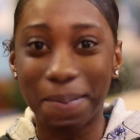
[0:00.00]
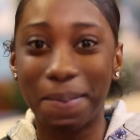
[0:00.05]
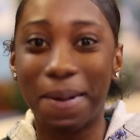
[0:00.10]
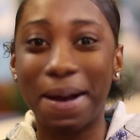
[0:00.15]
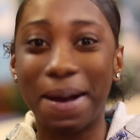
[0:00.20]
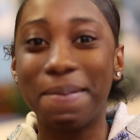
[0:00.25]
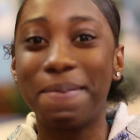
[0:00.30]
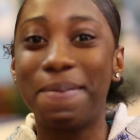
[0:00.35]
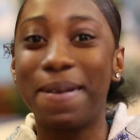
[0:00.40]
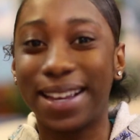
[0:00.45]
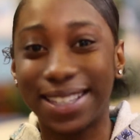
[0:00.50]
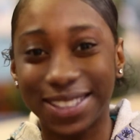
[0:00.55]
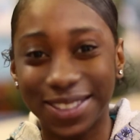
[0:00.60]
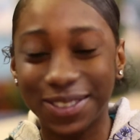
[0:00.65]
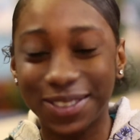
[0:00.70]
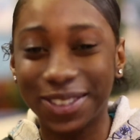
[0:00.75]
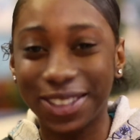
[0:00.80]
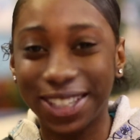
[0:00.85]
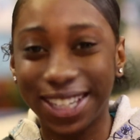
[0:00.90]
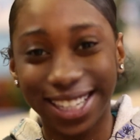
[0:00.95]
My
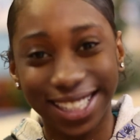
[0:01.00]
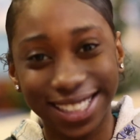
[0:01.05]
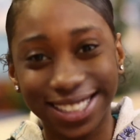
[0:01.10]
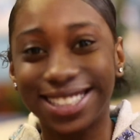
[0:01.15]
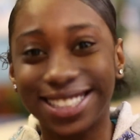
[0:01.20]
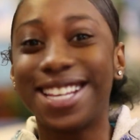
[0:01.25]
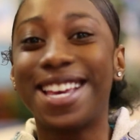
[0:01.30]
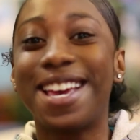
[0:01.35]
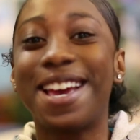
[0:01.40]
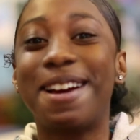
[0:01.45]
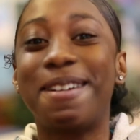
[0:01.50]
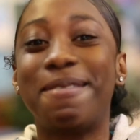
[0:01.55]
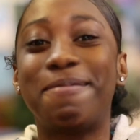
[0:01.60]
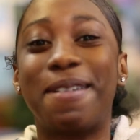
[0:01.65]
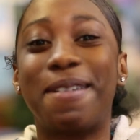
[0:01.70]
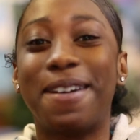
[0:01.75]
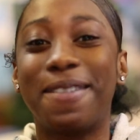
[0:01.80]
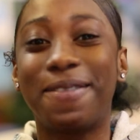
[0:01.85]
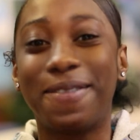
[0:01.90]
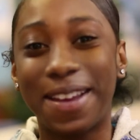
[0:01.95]
best friend,
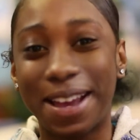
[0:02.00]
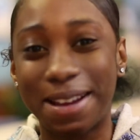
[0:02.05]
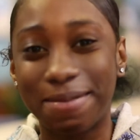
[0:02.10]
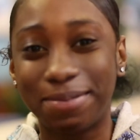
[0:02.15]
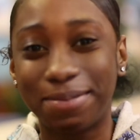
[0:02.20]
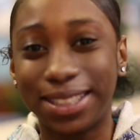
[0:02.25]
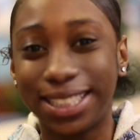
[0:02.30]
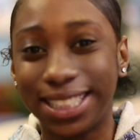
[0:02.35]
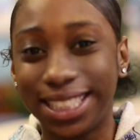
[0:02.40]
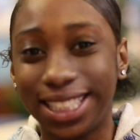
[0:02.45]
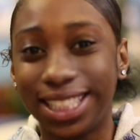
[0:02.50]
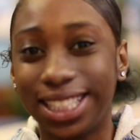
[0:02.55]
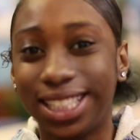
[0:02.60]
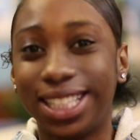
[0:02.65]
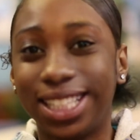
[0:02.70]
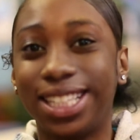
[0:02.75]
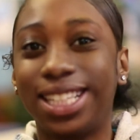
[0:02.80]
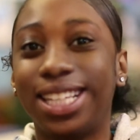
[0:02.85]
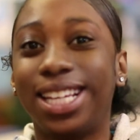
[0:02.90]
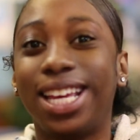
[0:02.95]
my family,
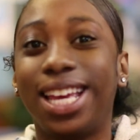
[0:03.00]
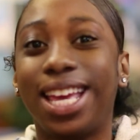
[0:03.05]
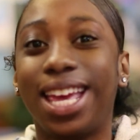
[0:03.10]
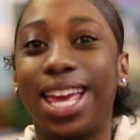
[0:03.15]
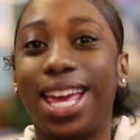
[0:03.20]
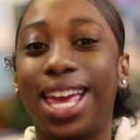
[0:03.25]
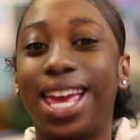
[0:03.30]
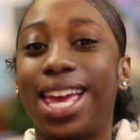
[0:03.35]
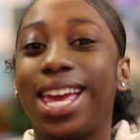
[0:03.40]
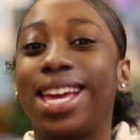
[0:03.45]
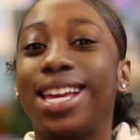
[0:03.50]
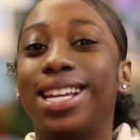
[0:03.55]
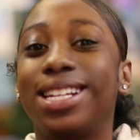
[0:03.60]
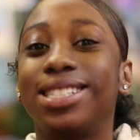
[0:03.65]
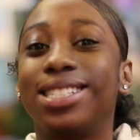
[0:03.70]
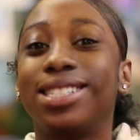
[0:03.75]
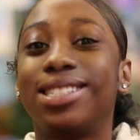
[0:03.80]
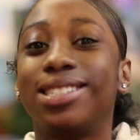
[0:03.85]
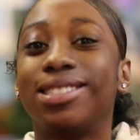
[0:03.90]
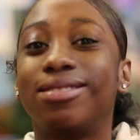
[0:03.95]
and